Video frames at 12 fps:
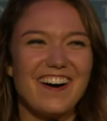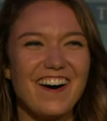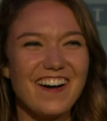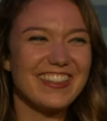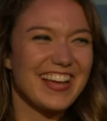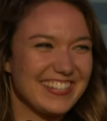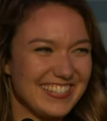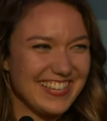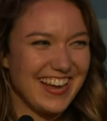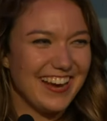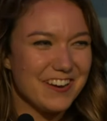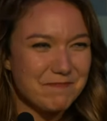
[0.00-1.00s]
all that to
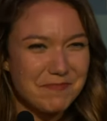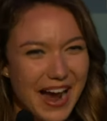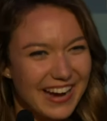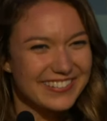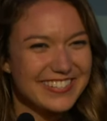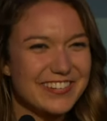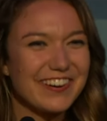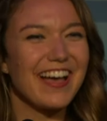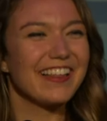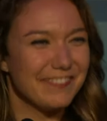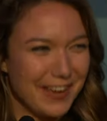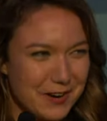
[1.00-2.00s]
say, practice your
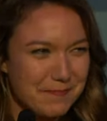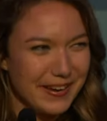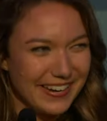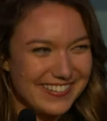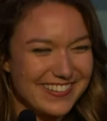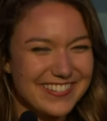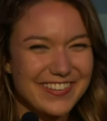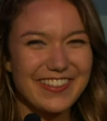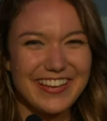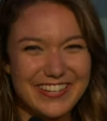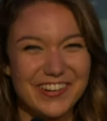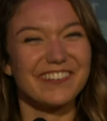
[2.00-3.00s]
elevator pitch so
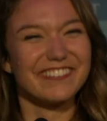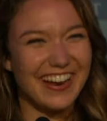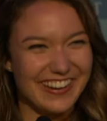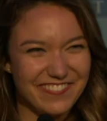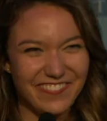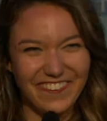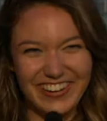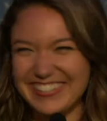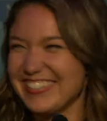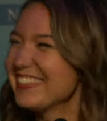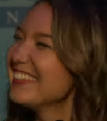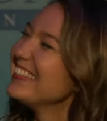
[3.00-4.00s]
that you're ready for
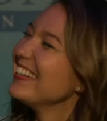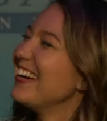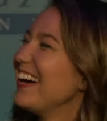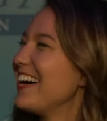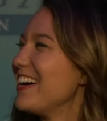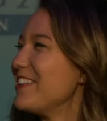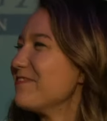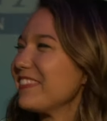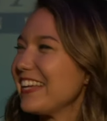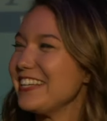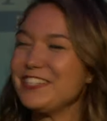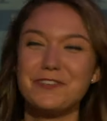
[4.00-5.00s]
it. Because um,
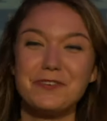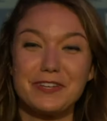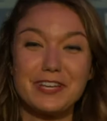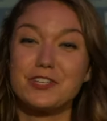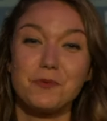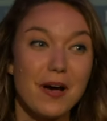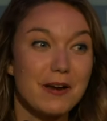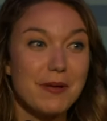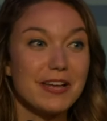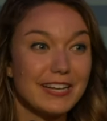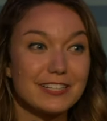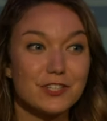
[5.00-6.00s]
you, cause you want to be
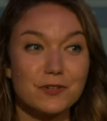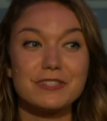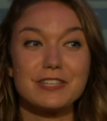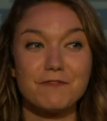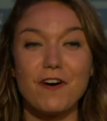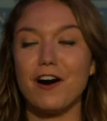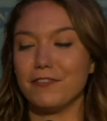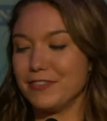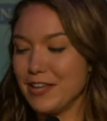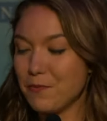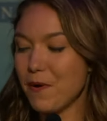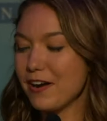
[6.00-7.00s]
able to get students involved.
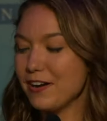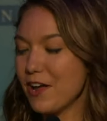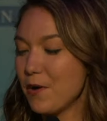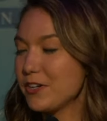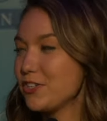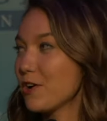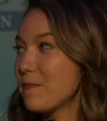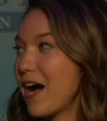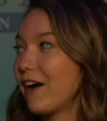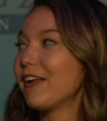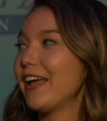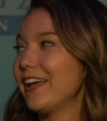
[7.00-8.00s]
They want to know what you're
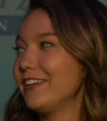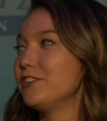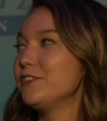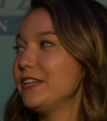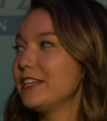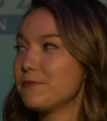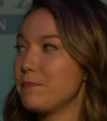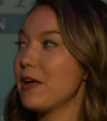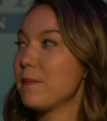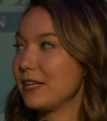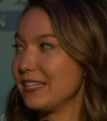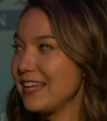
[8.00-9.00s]
about, and you need to be
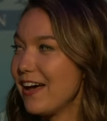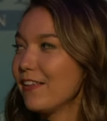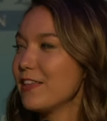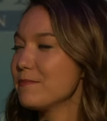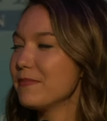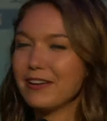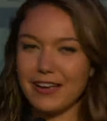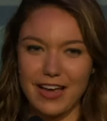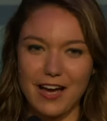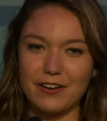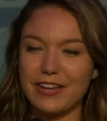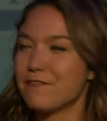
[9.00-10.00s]
able to tell them
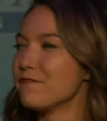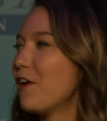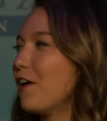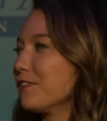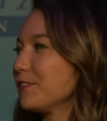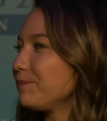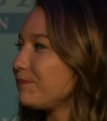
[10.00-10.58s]
how to get involved.